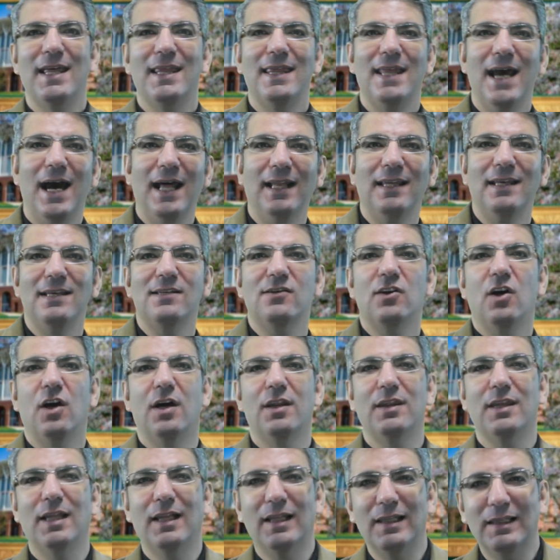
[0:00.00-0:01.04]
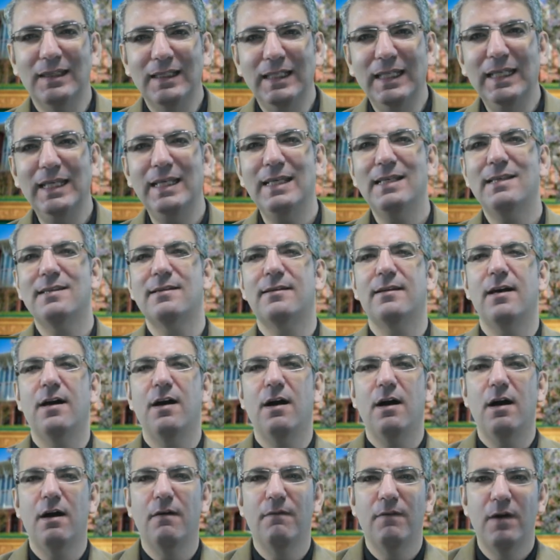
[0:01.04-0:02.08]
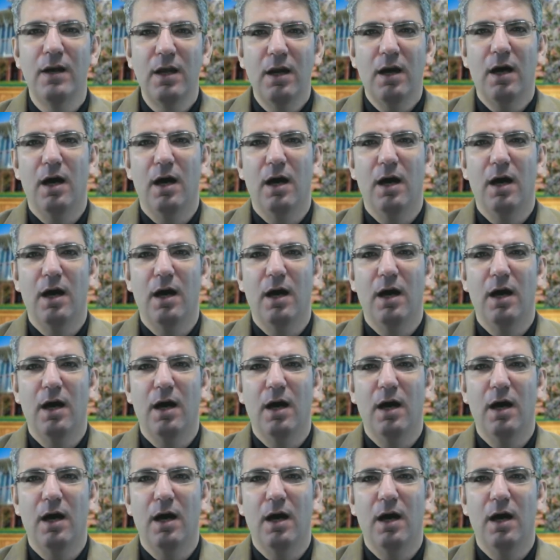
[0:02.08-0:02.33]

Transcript: that is on the list of